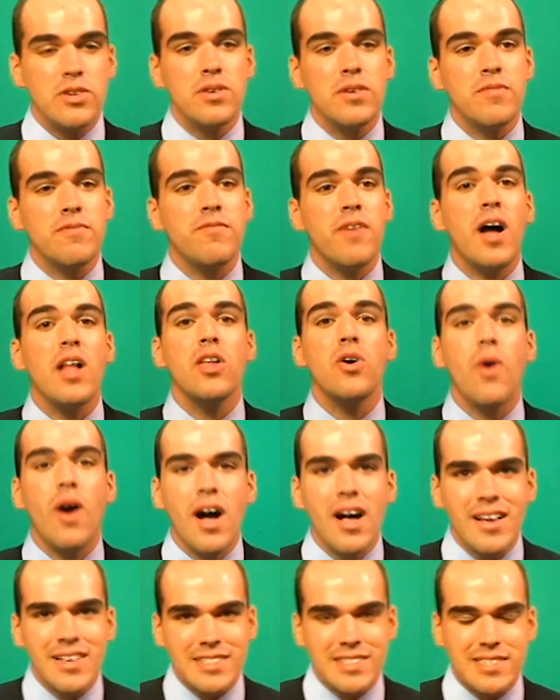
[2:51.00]
you can follow
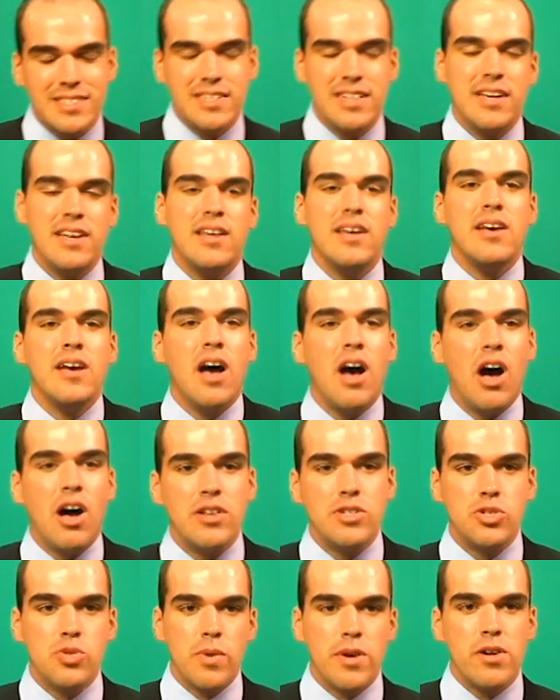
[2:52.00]
us
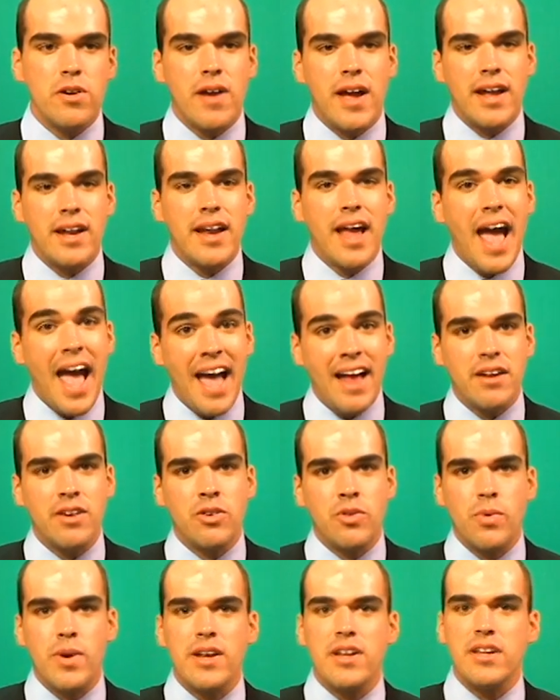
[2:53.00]
on Twitter
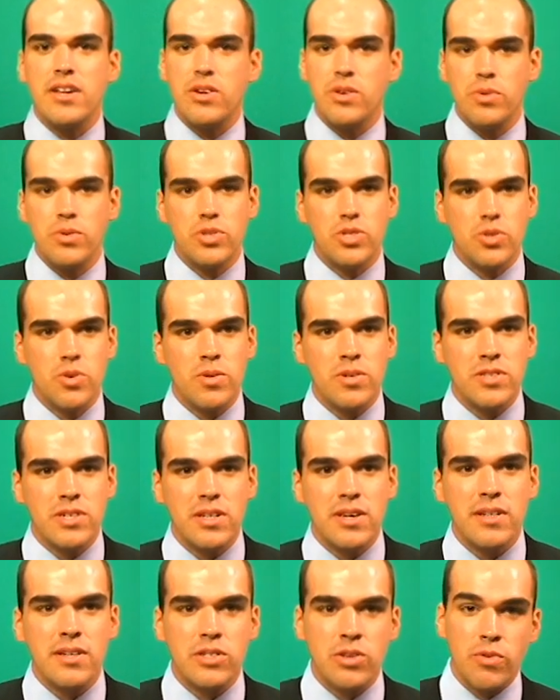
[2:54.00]
at Grady News
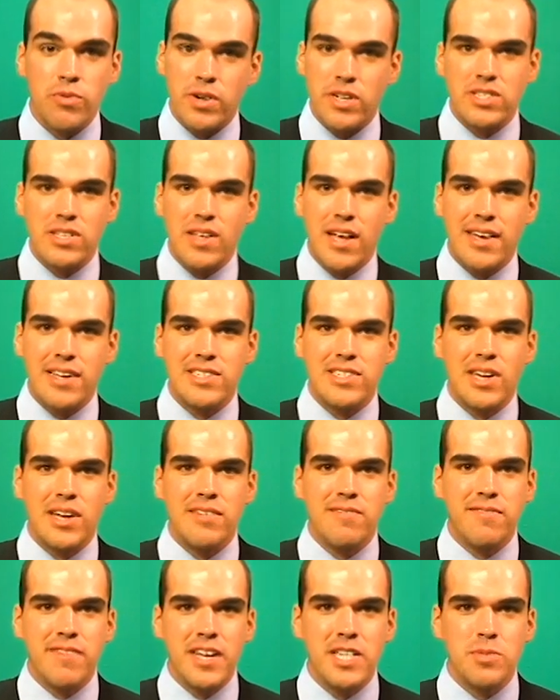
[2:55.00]
Source. Don't forget to like us
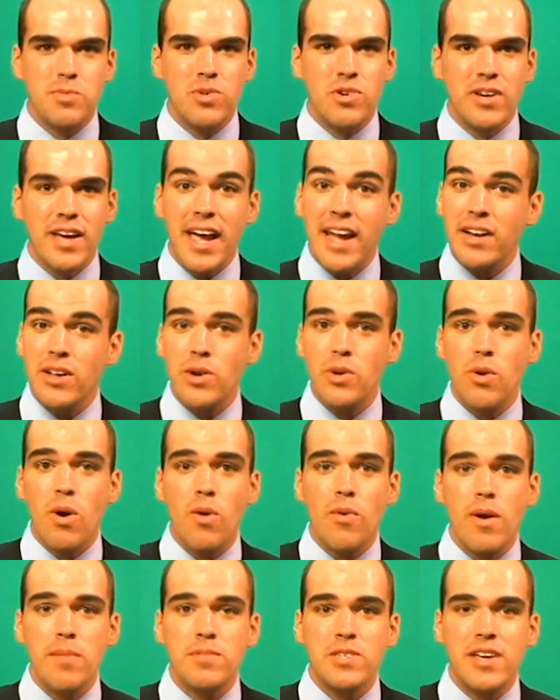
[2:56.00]
on Facebook and go to
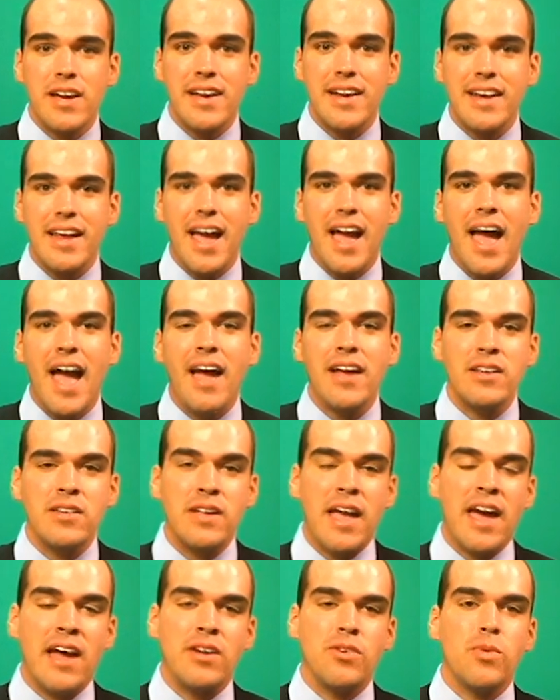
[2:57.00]
our website
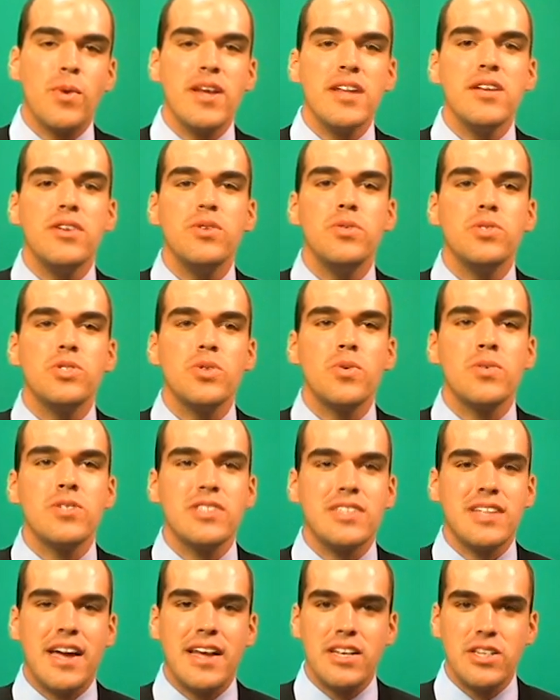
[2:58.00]
at
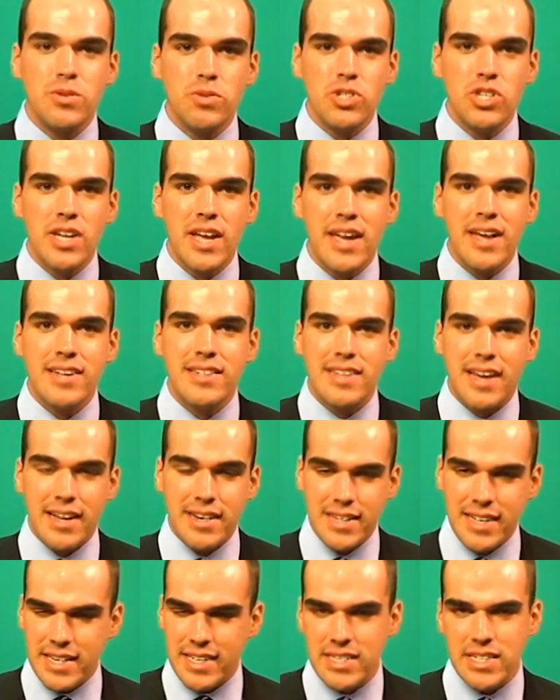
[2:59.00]

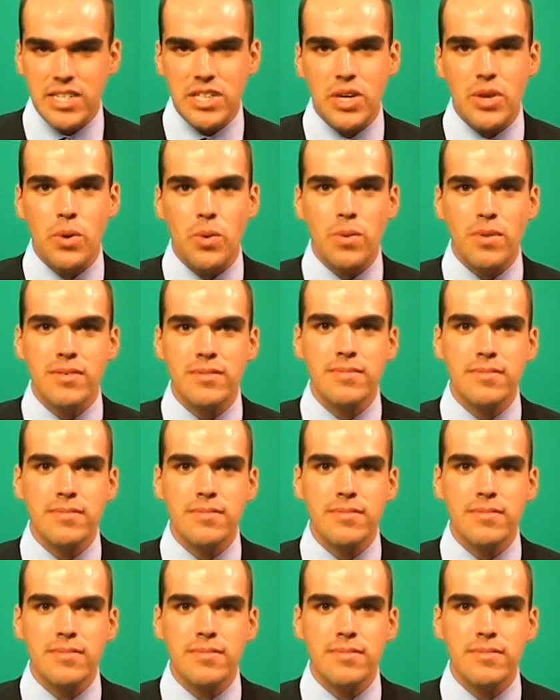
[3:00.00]
gradynewssource.uga.edu.